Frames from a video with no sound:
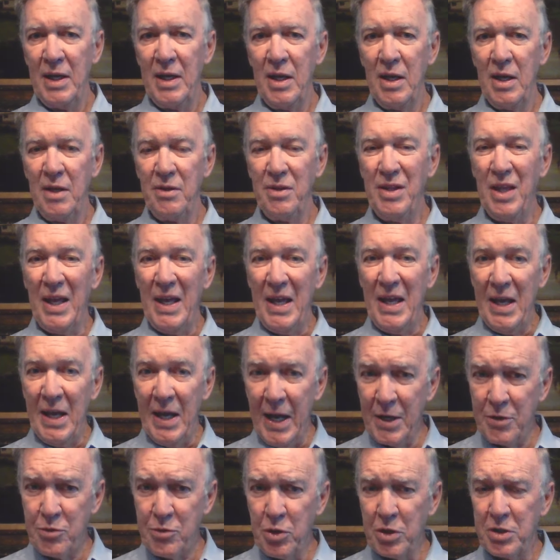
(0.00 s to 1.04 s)
The
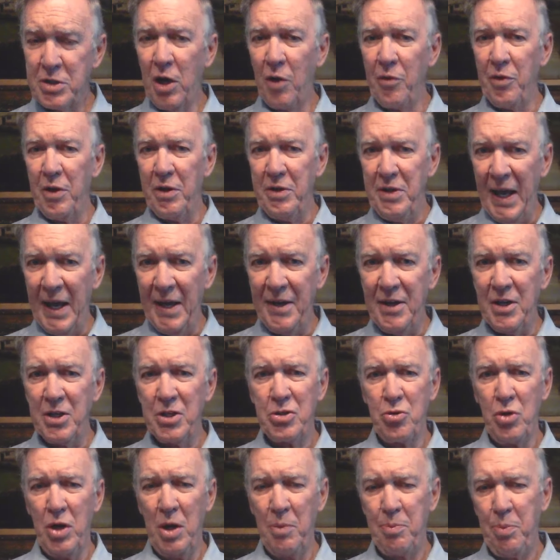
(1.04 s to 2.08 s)
interest on the debt has
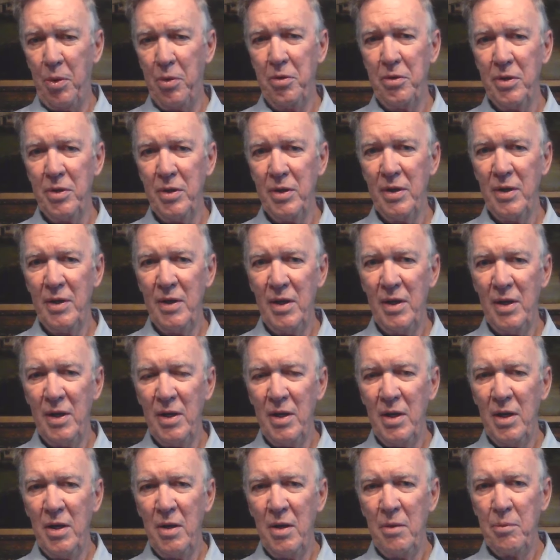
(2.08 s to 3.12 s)
tripled
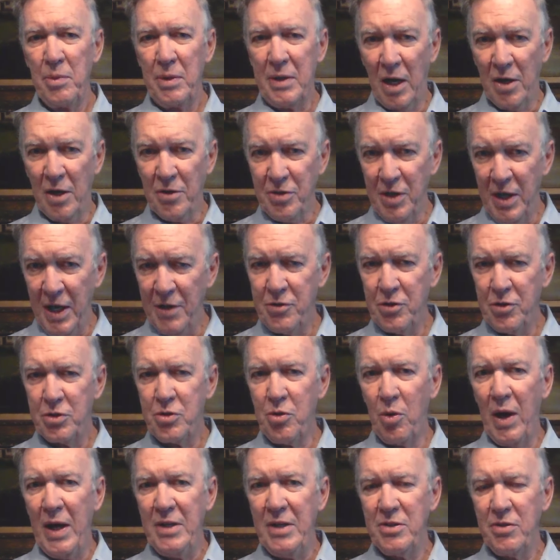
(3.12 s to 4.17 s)
because interest
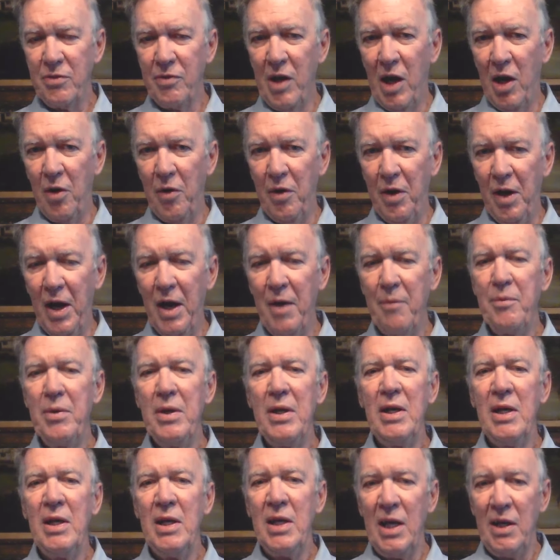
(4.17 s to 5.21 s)
rates have gone up
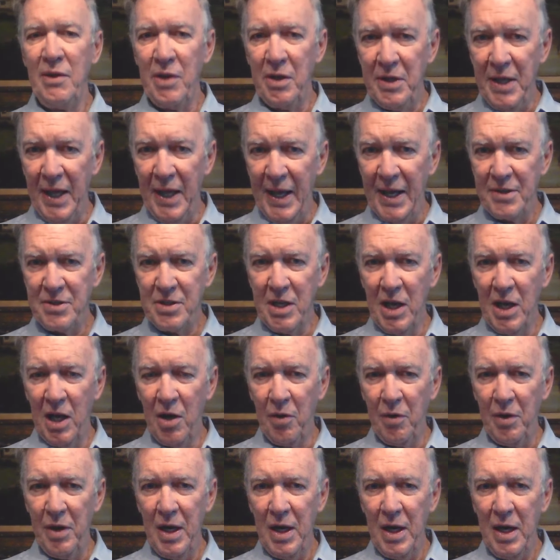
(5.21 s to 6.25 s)
and the debt's
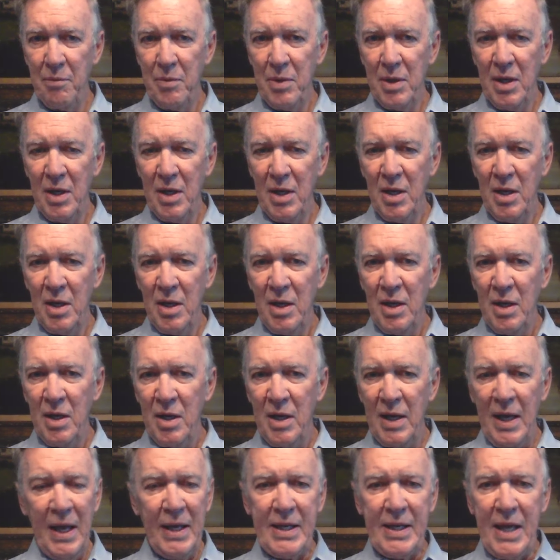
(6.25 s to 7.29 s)
gone up.
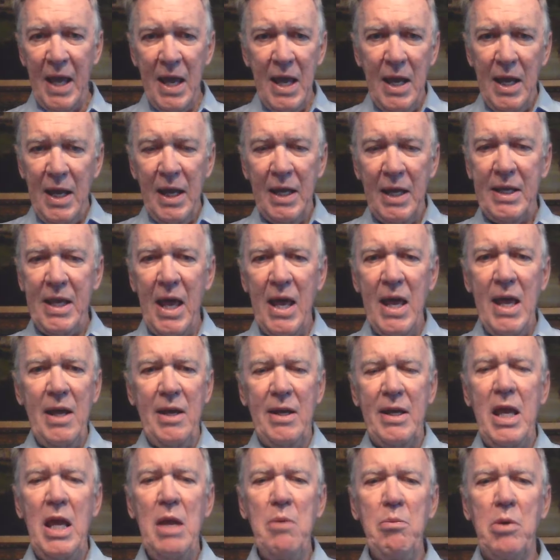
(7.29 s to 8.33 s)
It can't, it can't
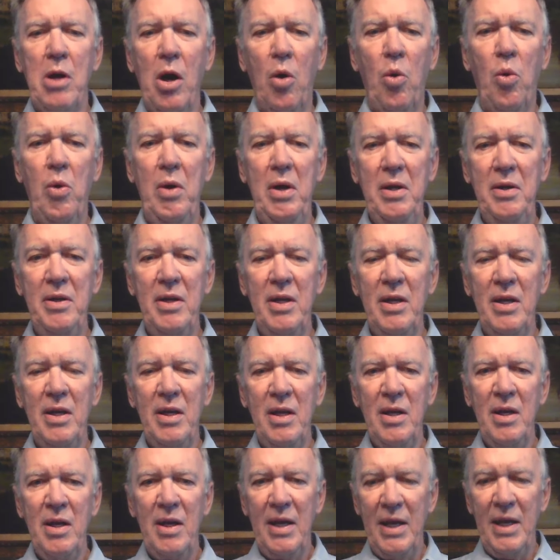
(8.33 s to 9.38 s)
keep going.
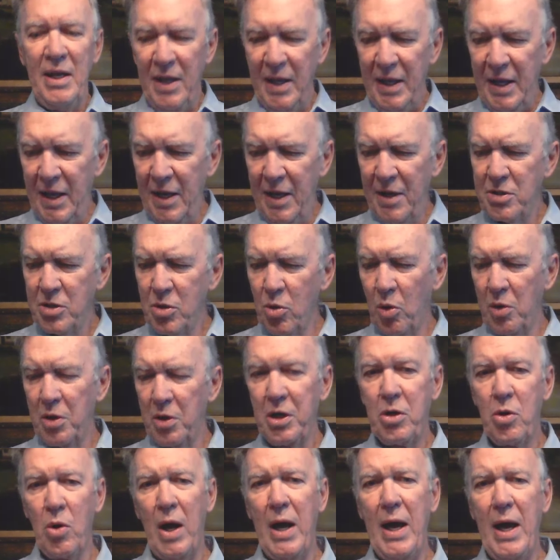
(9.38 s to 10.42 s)
It is going to
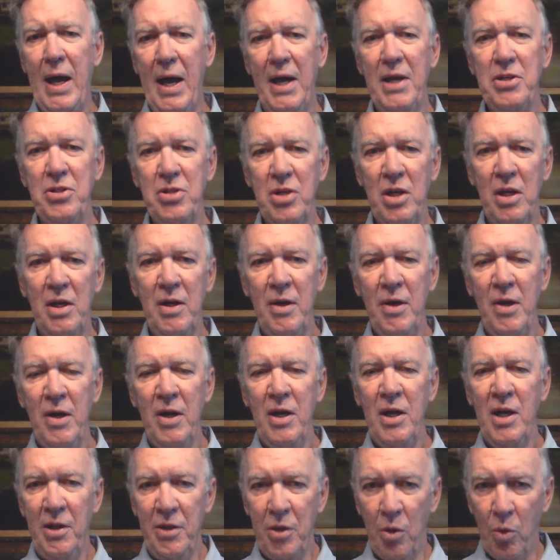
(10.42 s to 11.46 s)
crash.
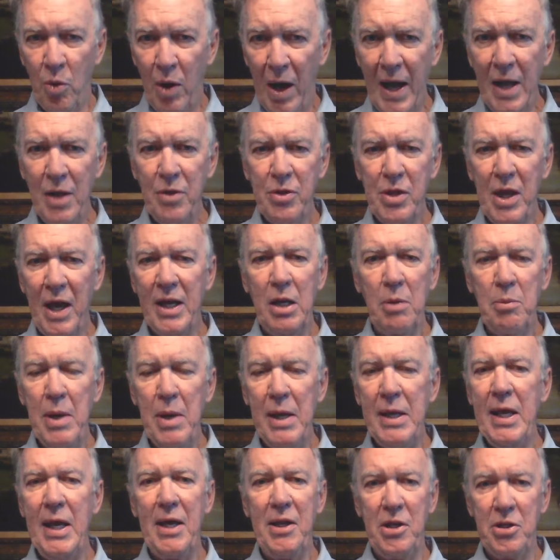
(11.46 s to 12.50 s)
And the right thing to
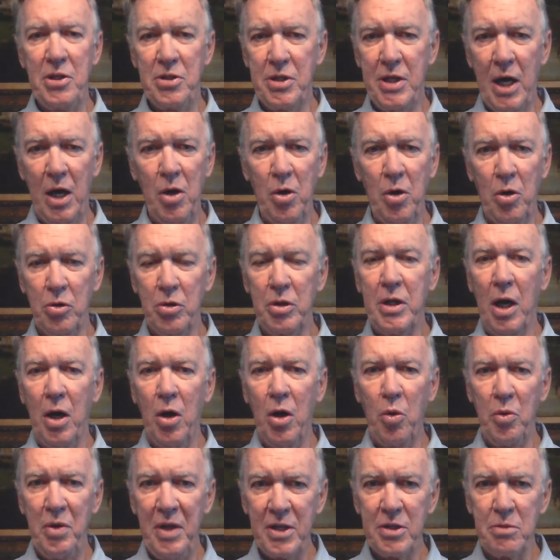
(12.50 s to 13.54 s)
be in is gold.
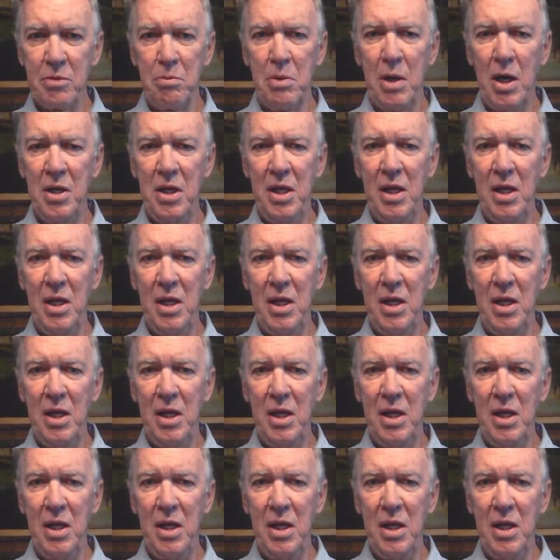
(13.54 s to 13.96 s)
Gold is money.